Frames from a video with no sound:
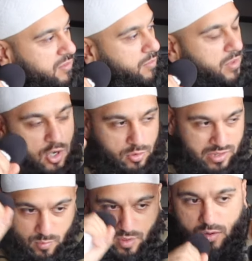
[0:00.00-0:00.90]
But no,
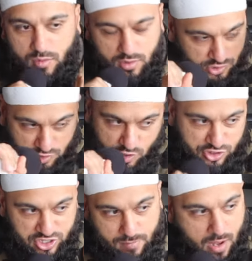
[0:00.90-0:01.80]
they wear, you know,
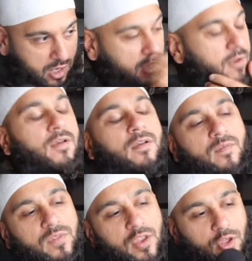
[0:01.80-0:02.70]
shemagh.
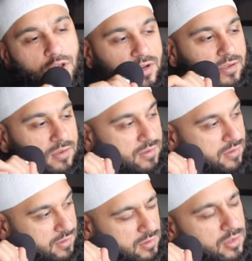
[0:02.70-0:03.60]
They're good.
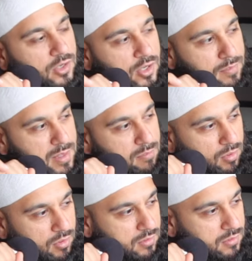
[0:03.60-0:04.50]
They're good
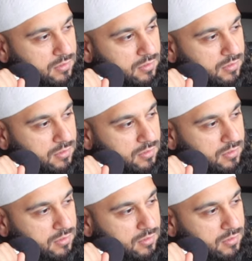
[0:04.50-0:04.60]
people.